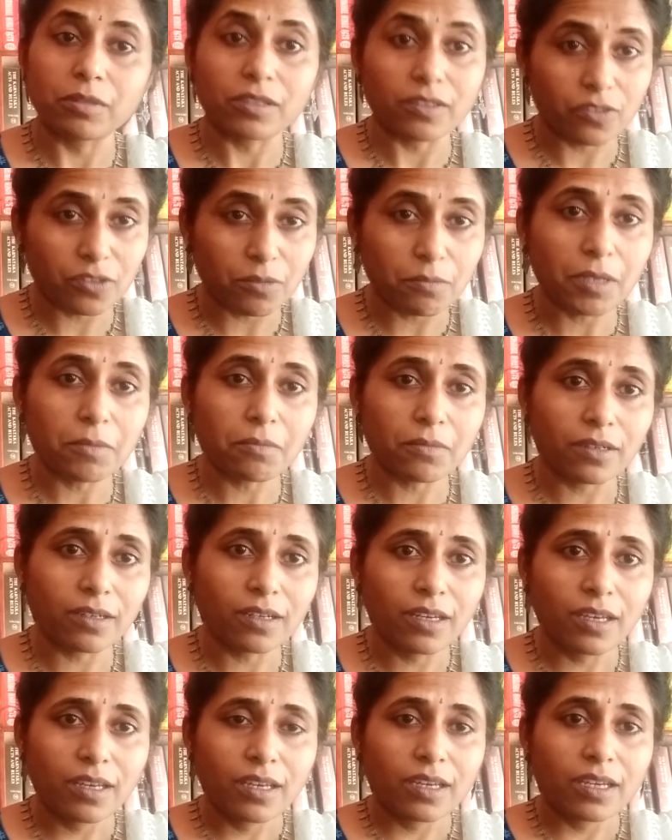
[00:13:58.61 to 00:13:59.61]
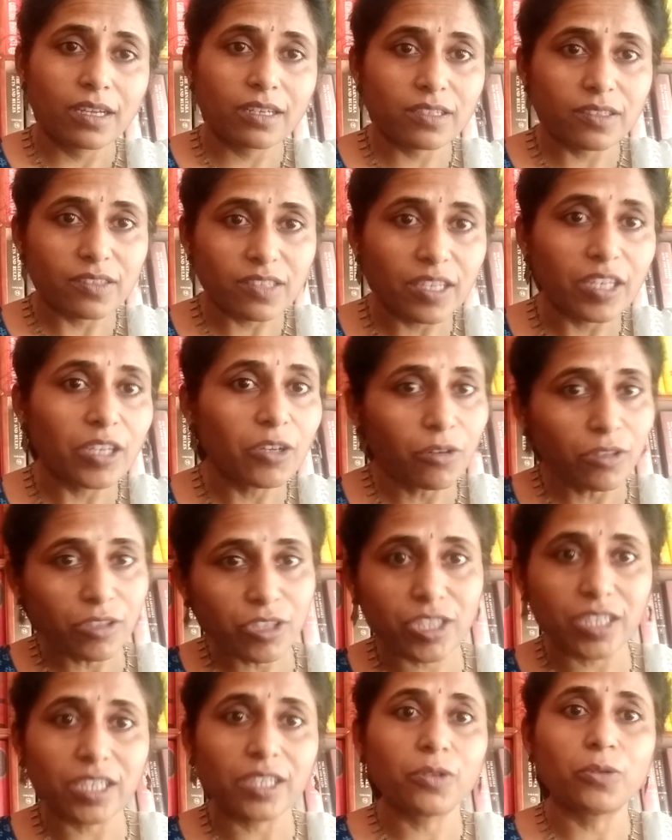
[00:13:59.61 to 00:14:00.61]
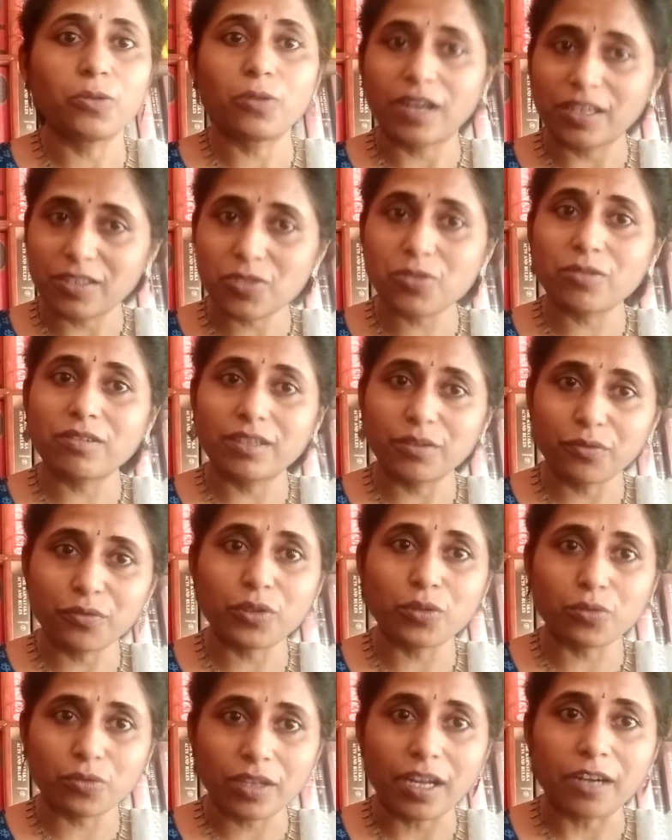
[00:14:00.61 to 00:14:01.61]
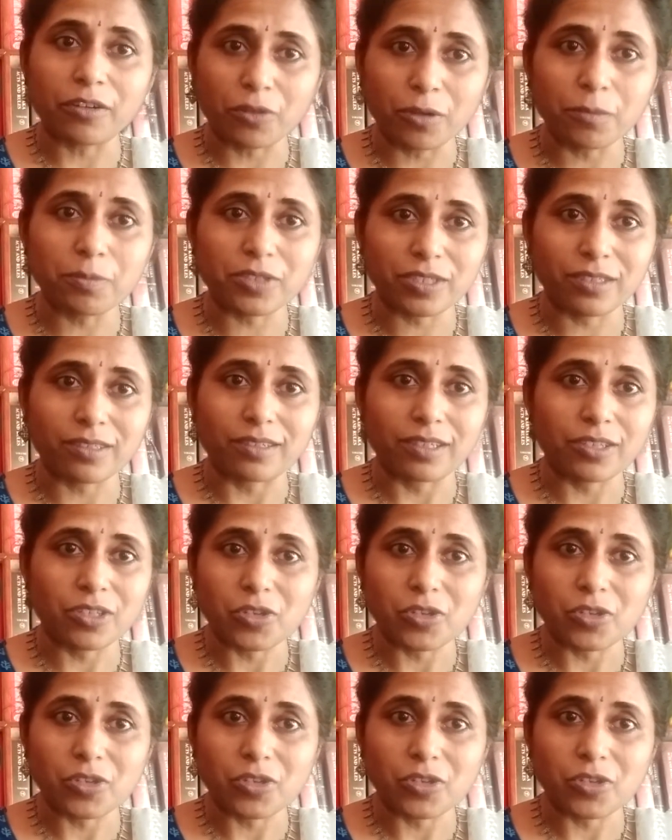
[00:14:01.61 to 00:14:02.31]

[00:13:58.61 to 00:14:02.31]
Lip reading: Because remember, it is he or she who has to live through that option.